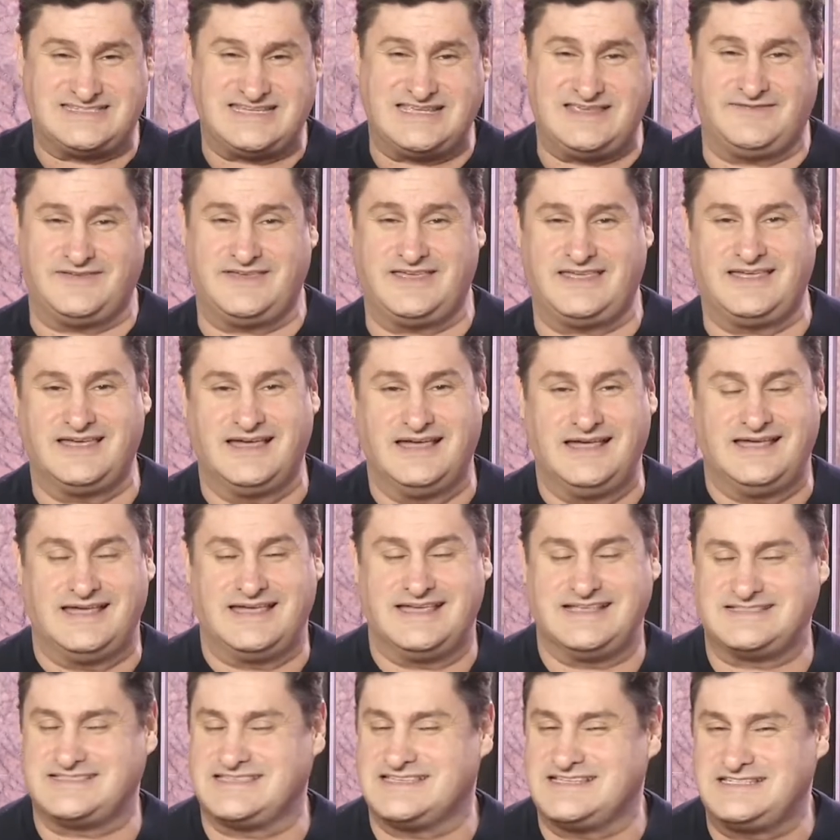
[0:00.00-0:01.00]
TV,
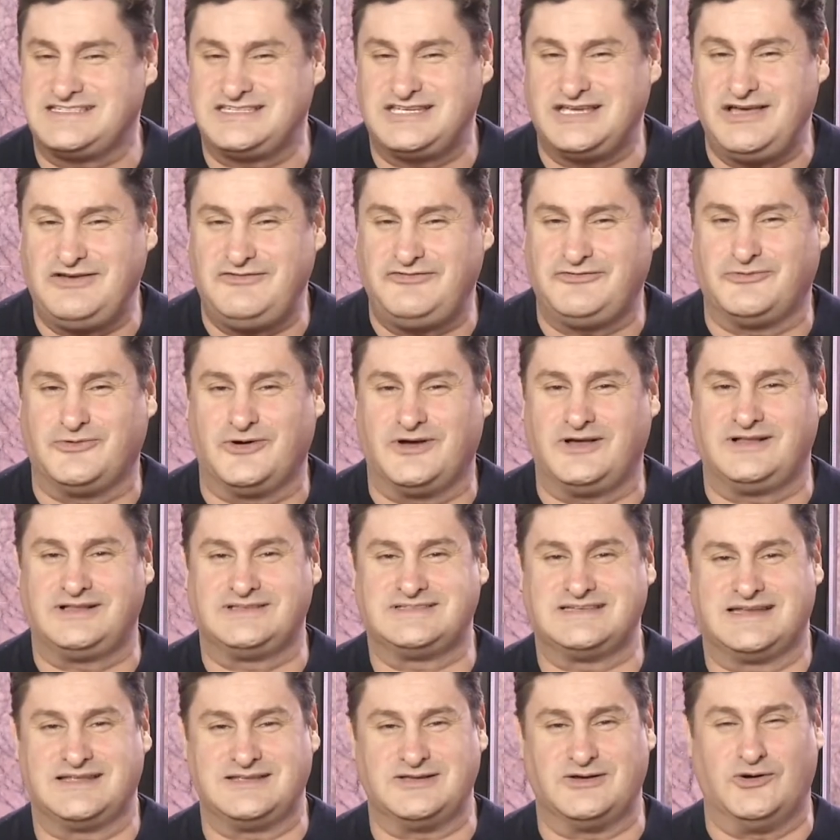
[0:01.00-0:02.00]
it's a tough
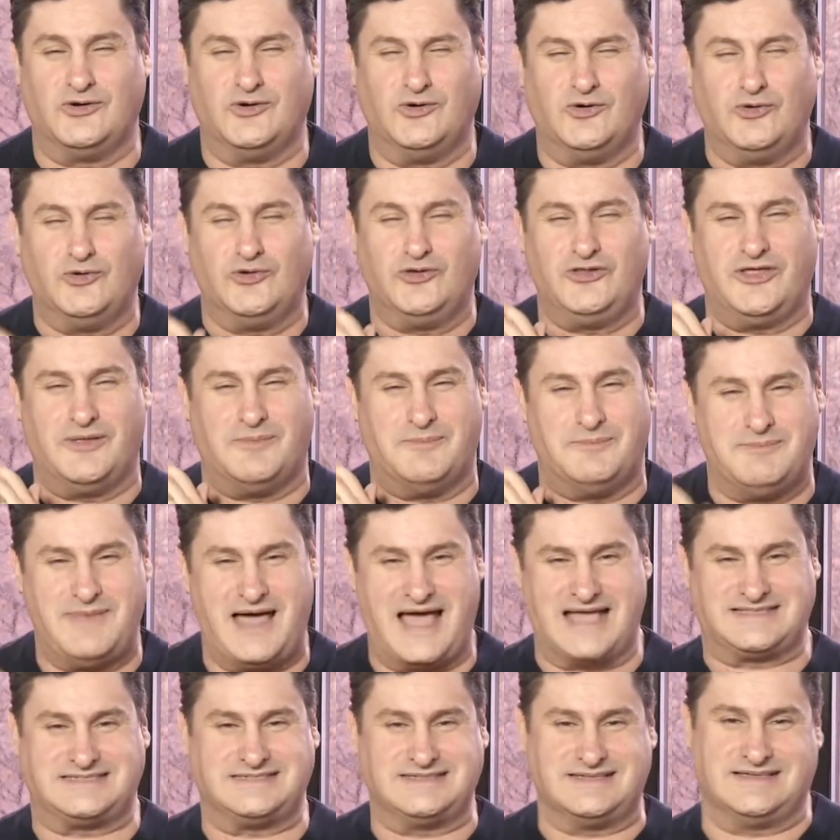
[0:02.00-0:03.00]
world and mean, all that
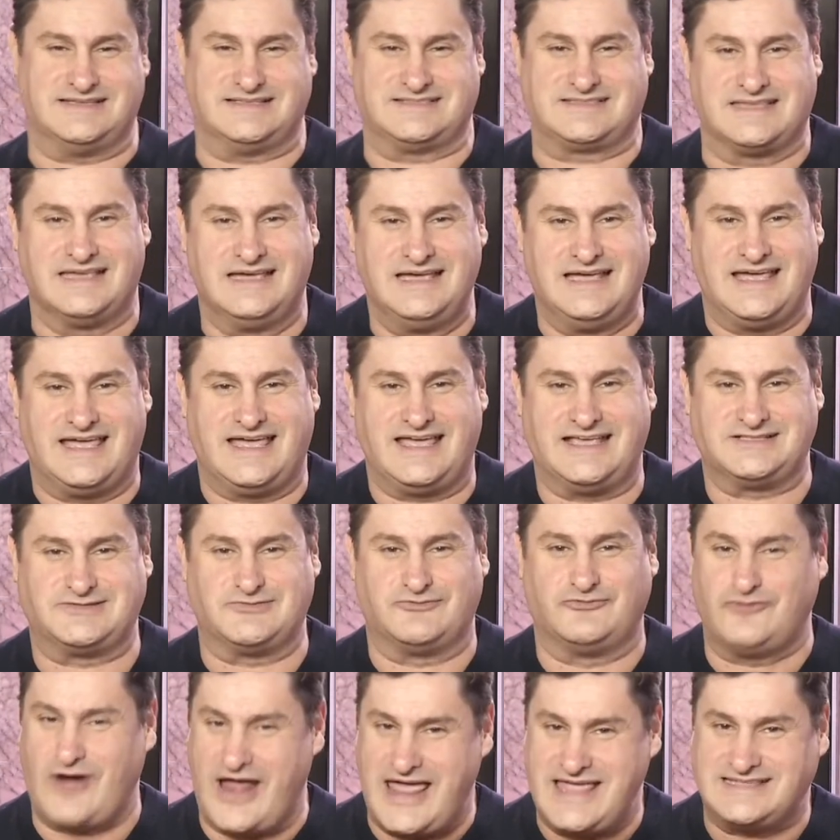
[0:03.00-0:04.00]
matters is
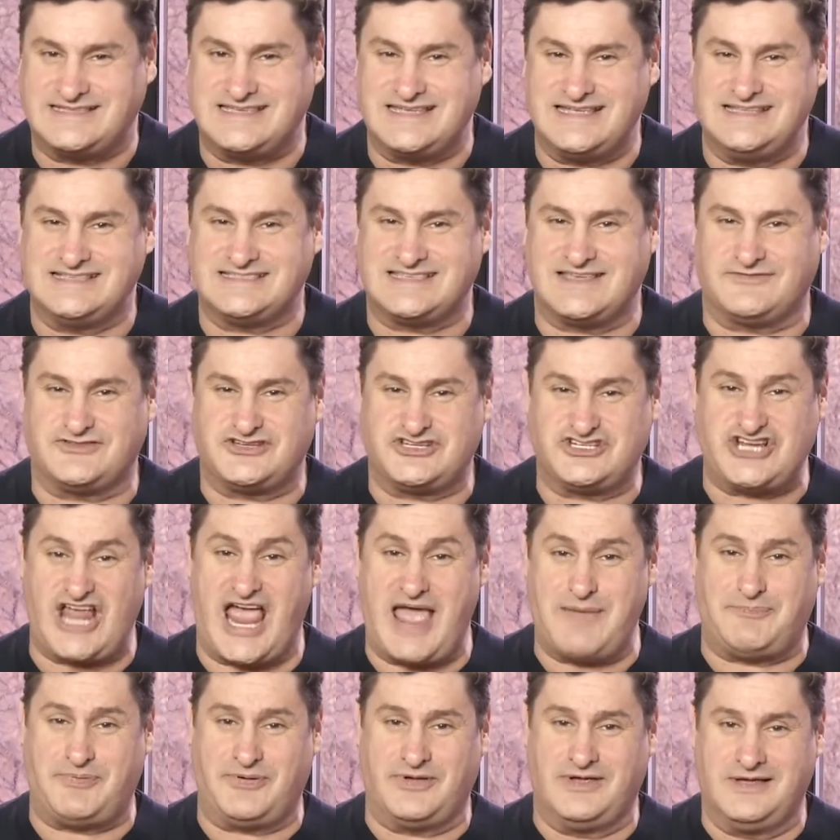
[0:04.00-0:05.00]
ratings. If
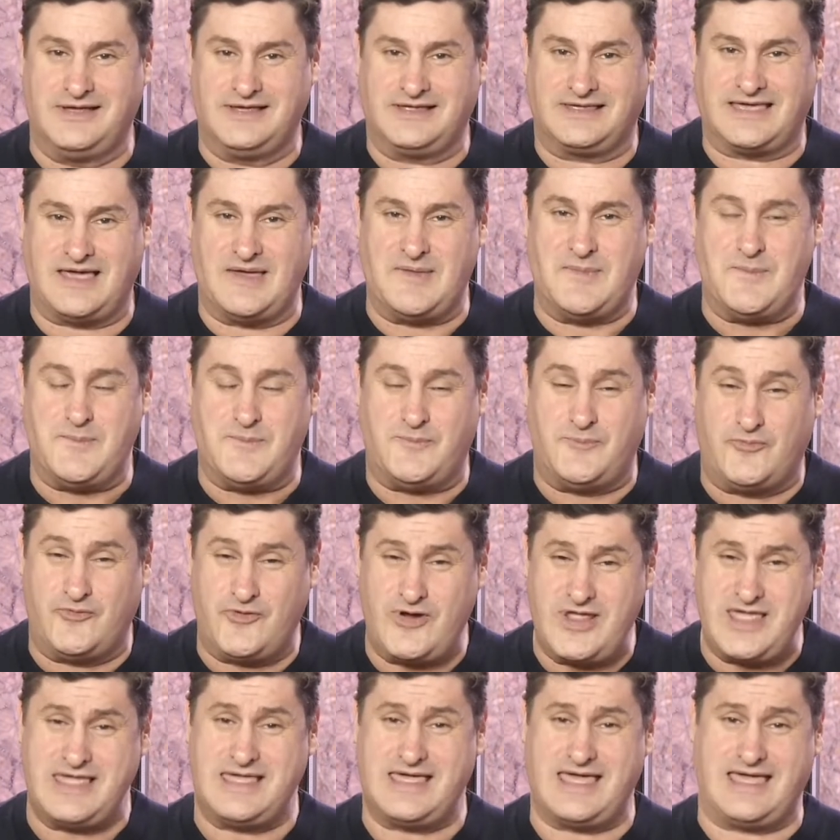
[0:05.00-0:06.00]
Shep can
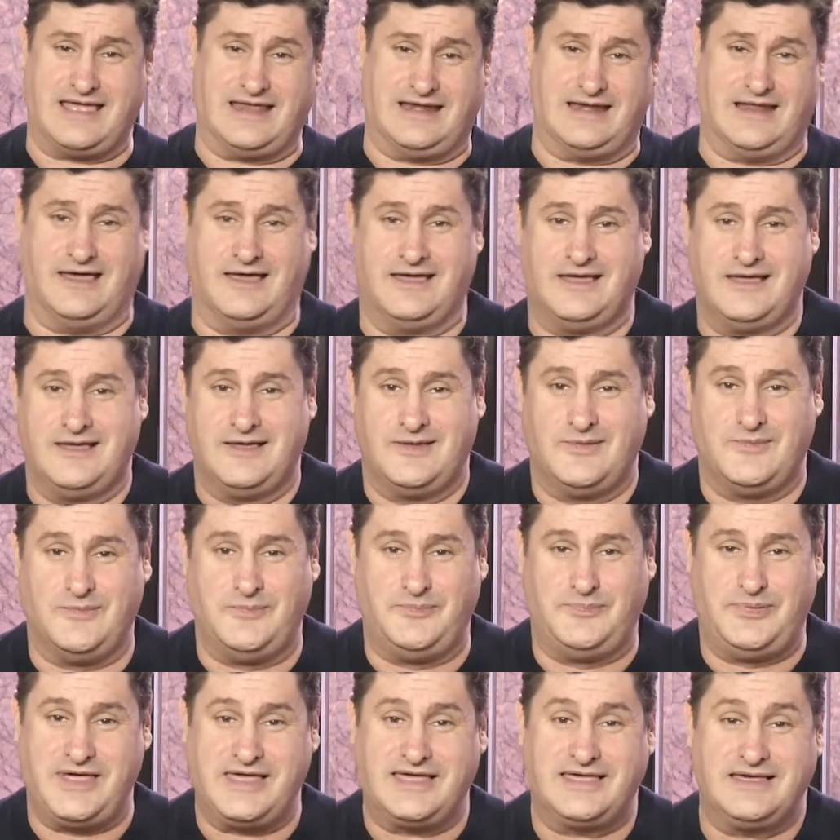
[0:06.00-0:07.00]
bring in
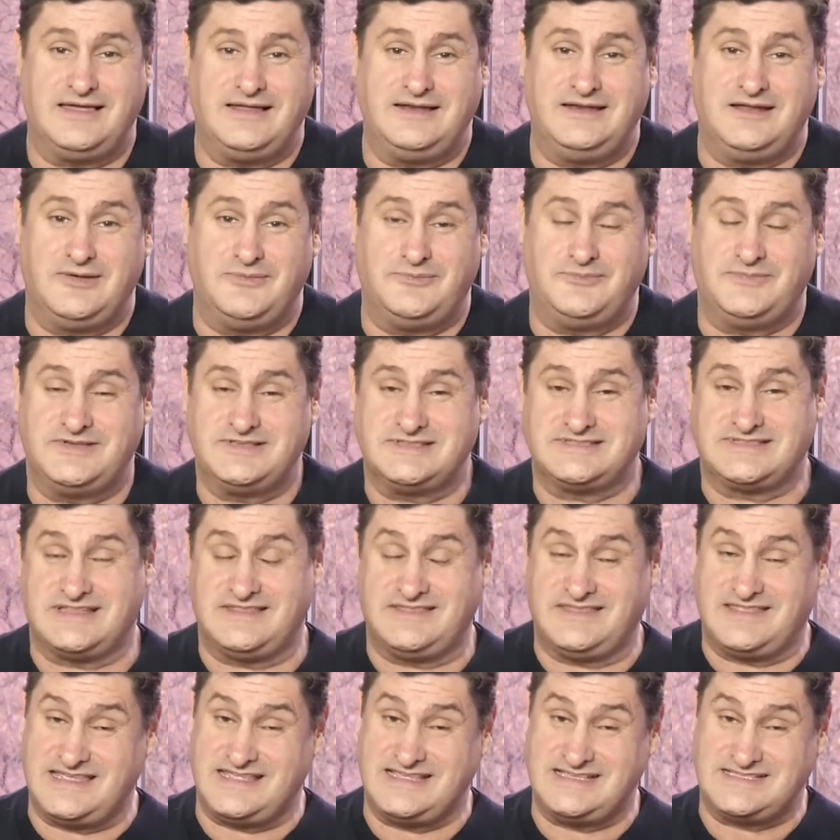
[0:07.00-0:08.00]
bigger numbers
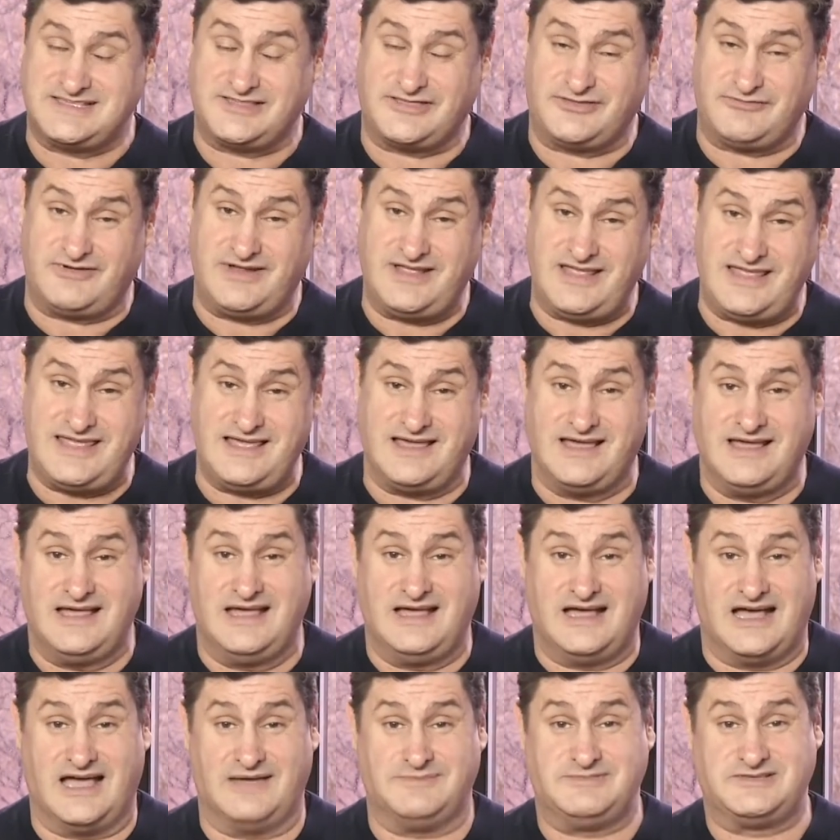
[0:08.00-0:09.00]
than these three,
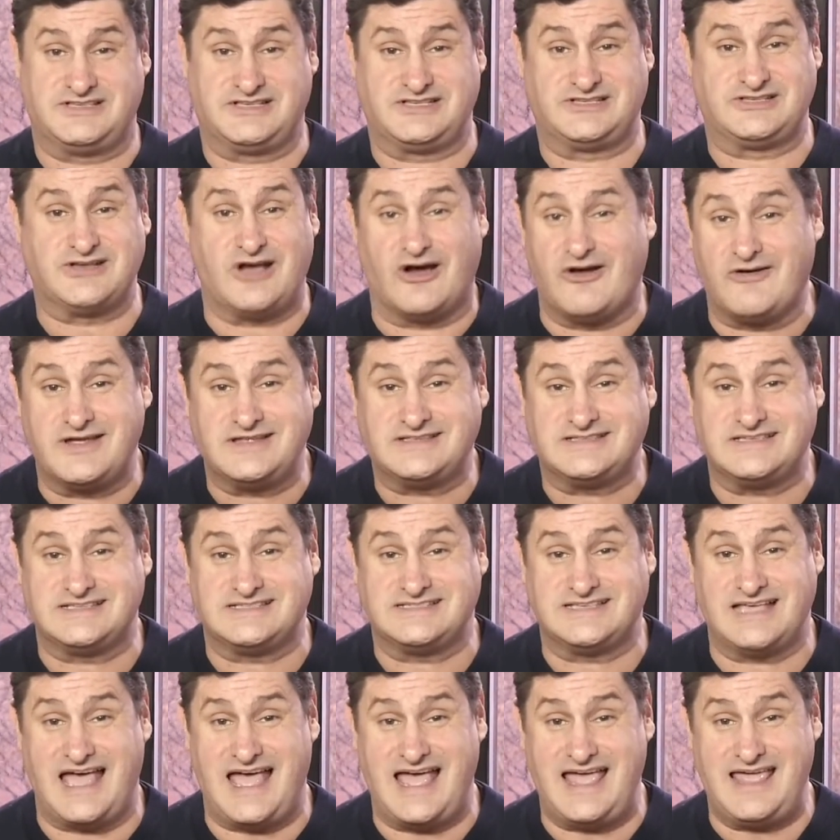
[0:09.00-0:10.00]
I'm sorry to
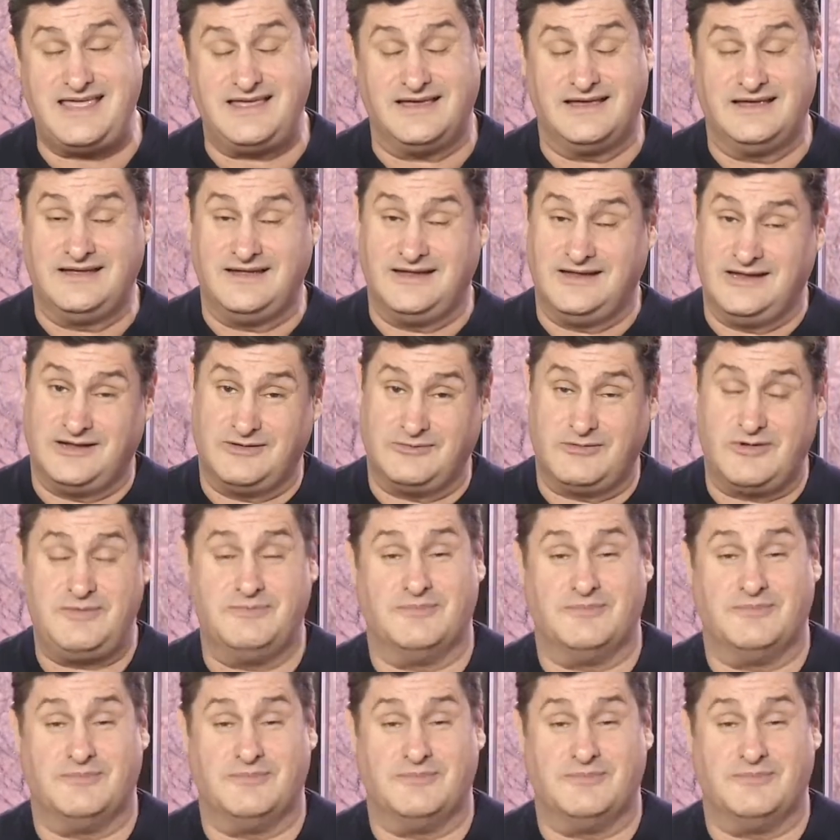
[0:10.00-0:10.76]
say, we